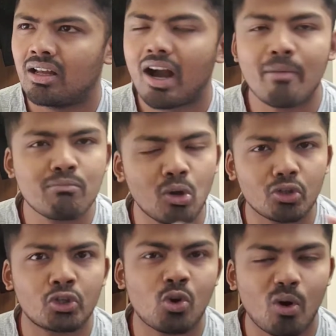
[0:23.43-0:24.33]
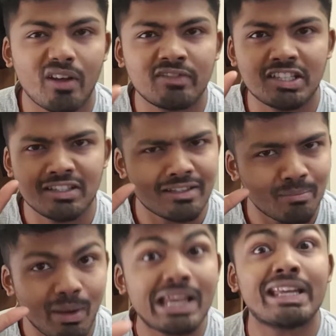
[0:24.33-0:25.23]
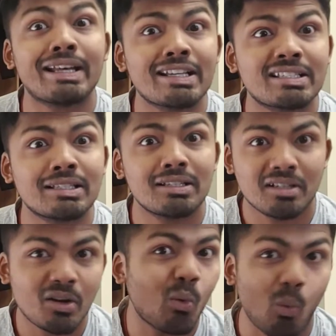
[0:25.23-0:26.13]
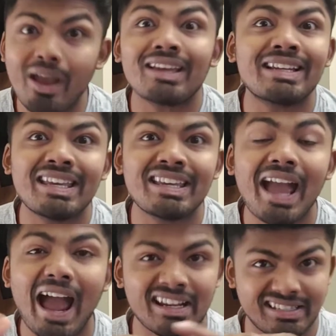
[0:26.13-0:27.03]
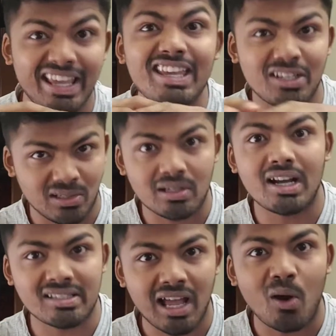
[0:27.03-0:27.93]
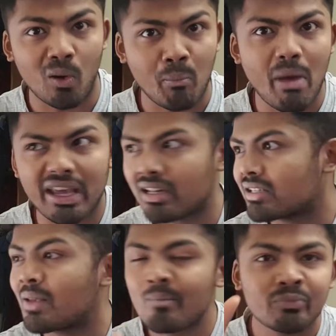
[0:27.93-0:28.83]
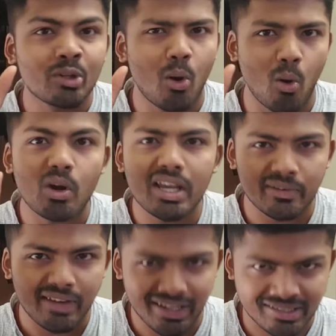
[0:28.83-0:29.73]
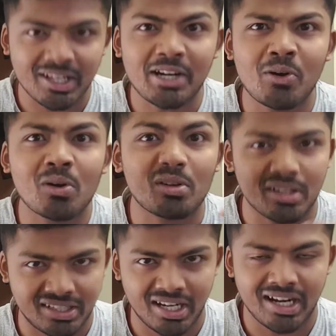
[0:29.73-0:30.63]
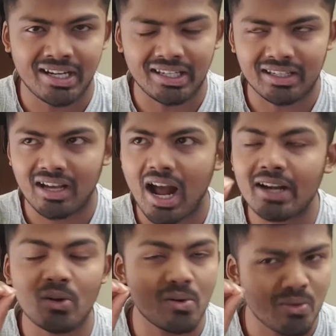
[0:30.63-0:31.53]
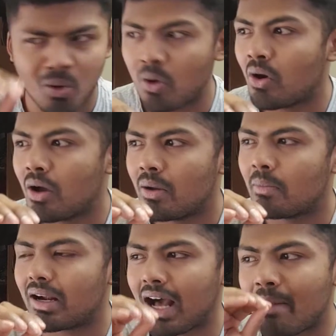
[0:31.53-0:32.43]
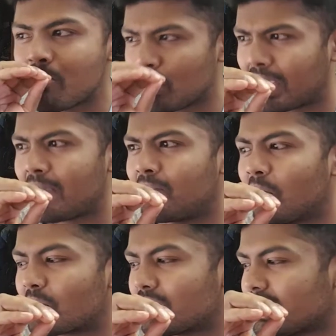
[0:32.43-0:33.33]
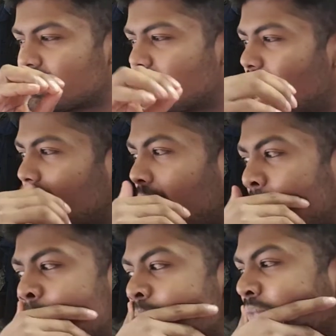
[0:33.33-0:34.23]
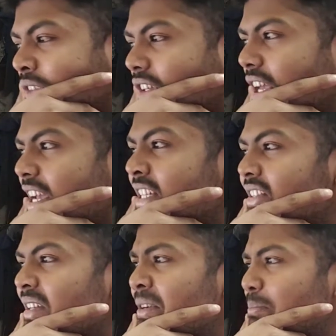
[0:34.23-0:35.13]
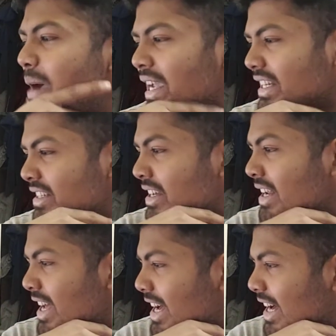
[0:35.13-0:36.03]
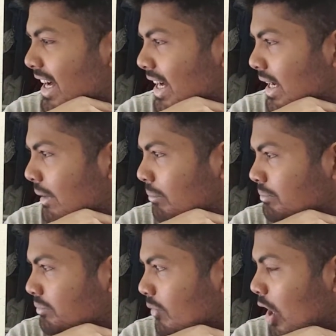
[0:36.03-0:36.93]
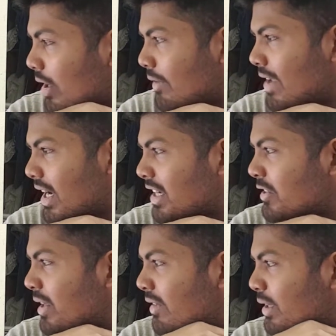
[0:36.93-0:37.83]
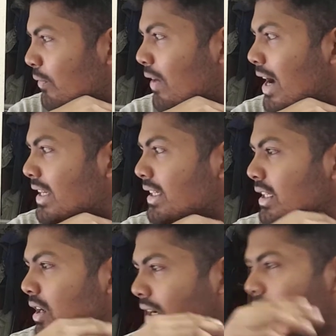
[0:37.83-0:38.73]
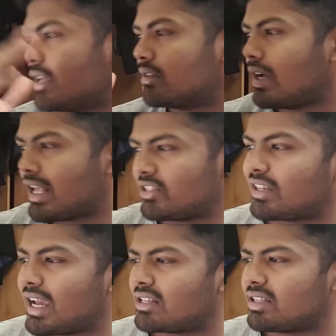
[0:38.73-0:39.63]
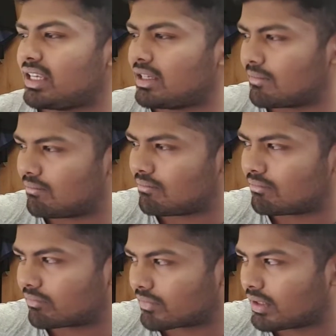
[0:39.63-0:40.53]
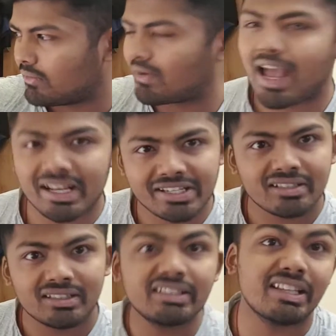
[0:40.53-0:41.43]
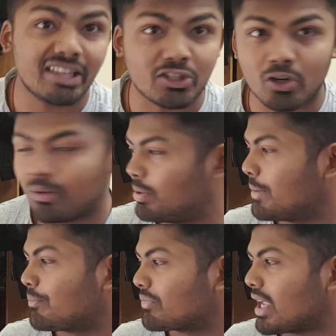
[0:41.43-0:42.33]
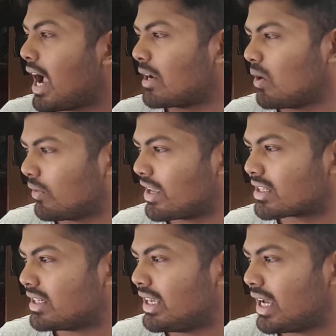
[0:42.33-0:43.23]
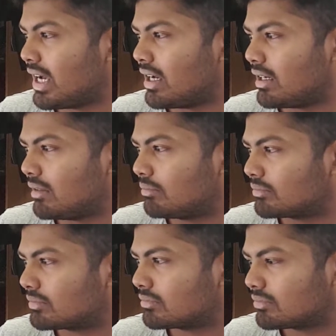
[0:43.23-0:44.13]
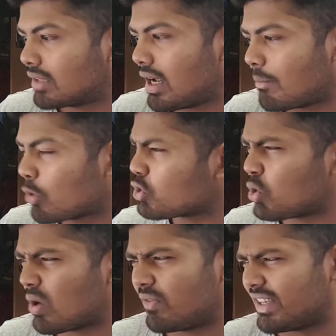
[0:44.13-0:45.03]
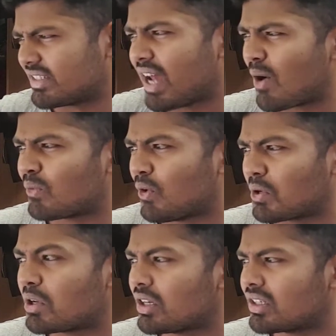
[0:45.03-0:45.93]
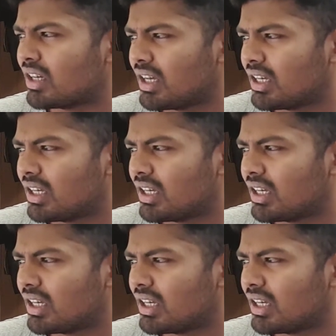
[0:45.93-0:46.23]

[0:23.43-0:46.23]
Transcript: I'm not sure if this is Meliodas awakening and saying you guys are all maggots, or if Escanor returning. I don't know, but I'm looking forward to this. Okay, the insolent maggots. All right, we are continuing with the fight. Okay, as you can see, Flash did the job, and obviously, I'm not sure if he's down for good.